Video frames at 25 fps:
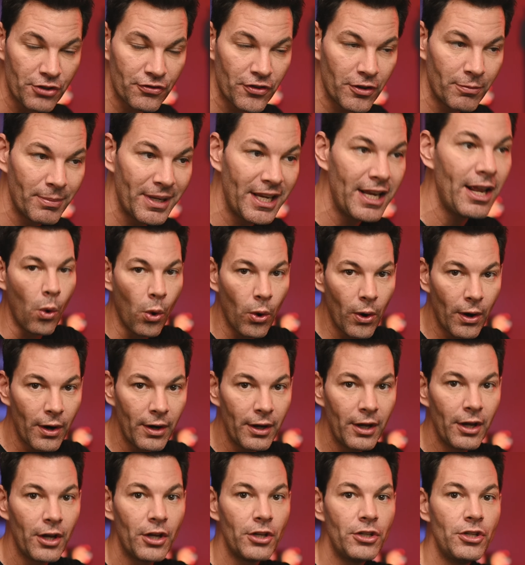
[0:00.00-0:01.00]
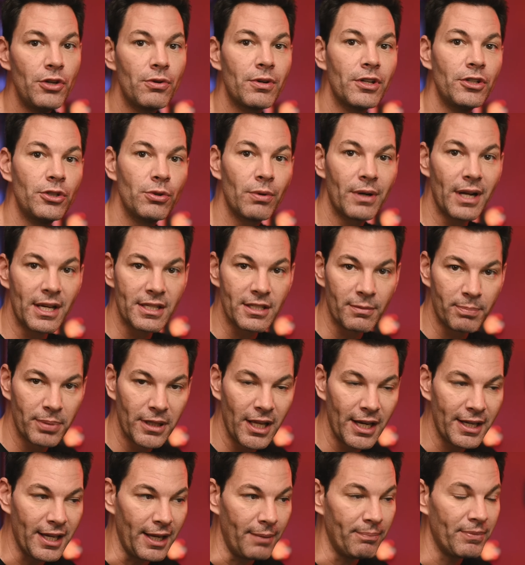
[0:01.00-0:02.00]
for me, or you can do it as a
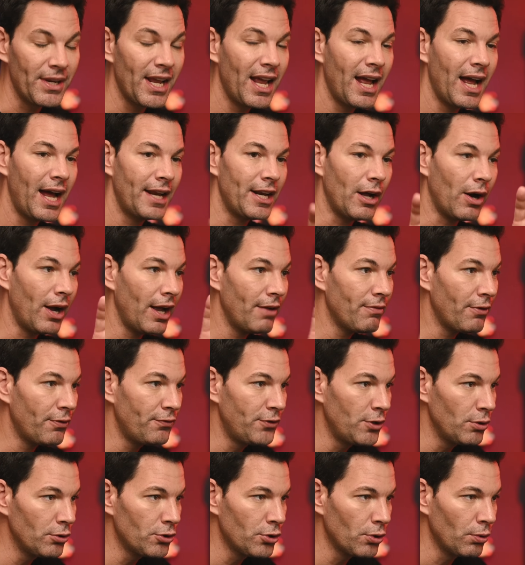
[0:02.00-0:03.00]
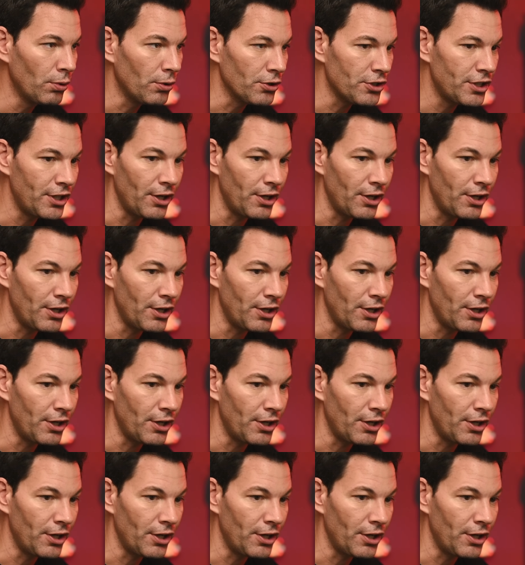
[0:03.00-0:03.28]
plugin. Now I have a few tools